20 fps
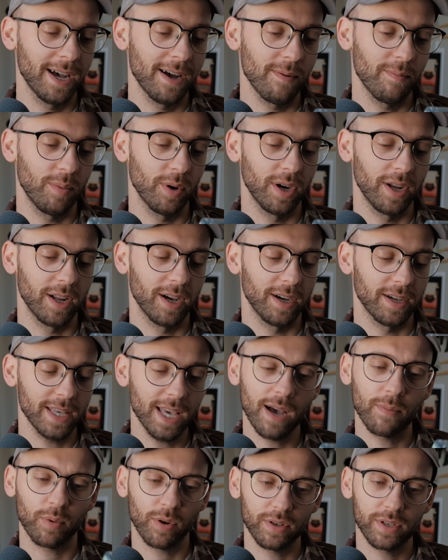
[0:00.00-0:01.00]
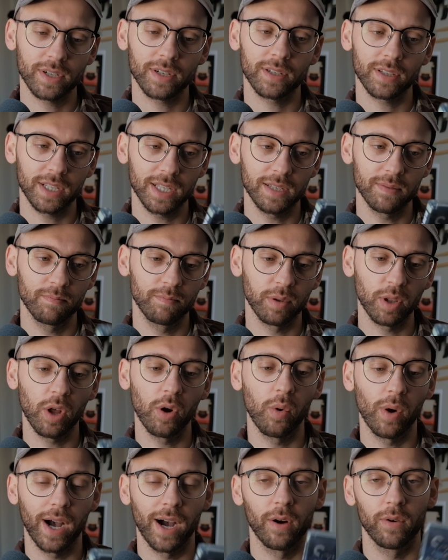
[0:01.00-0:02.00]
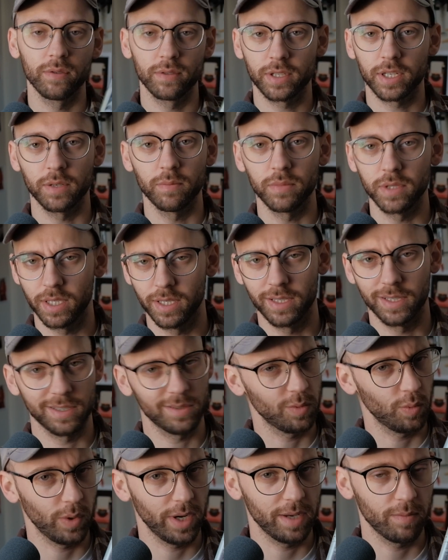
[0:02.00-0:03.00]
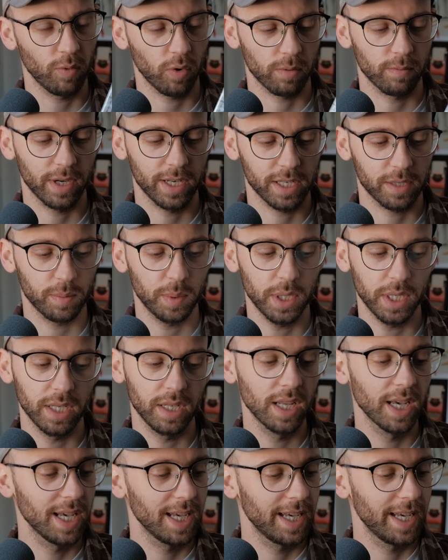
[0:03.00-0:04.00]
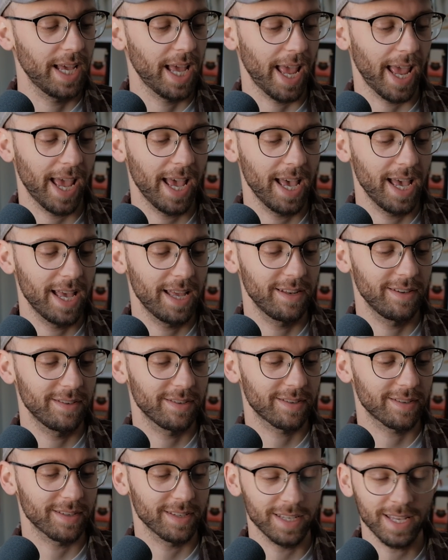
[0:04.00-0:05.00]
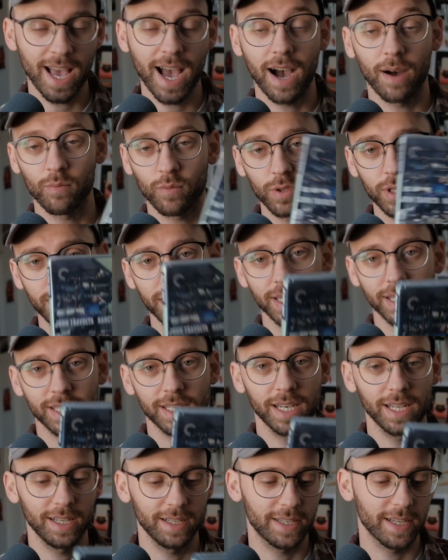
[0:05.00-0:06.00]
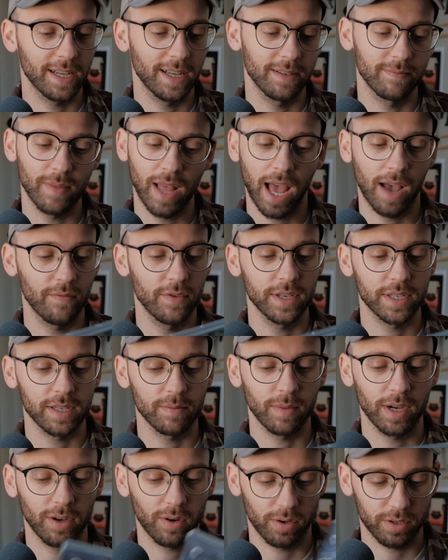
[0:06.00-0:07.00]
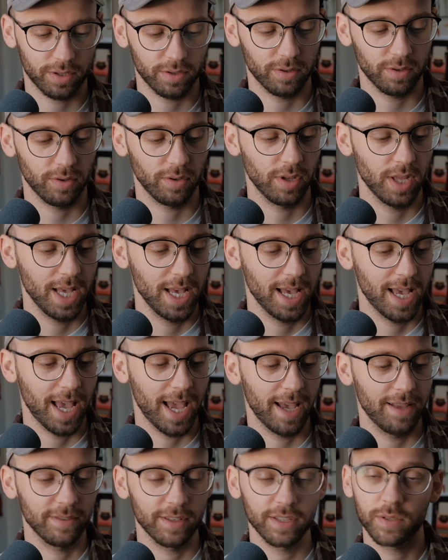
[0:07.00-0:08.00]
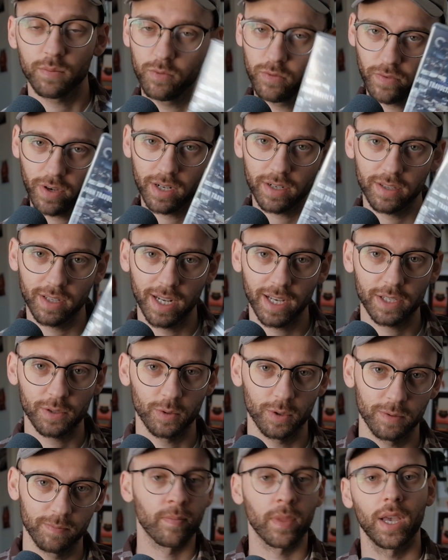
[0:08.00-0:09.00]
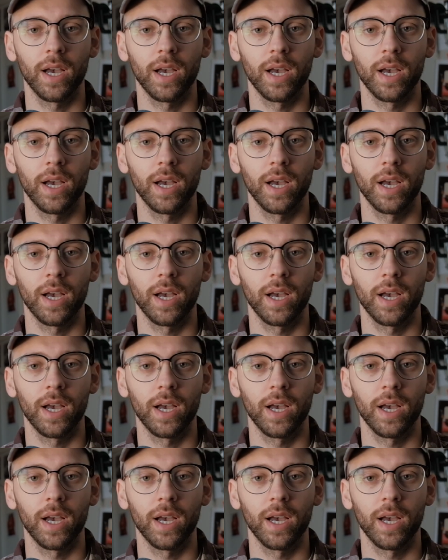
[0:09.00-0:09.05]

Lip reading: But yeah, personally, Blowout to me is way more my speed. And yeah, I'm really excited to have this in my arsenal. And let's move on to the next one.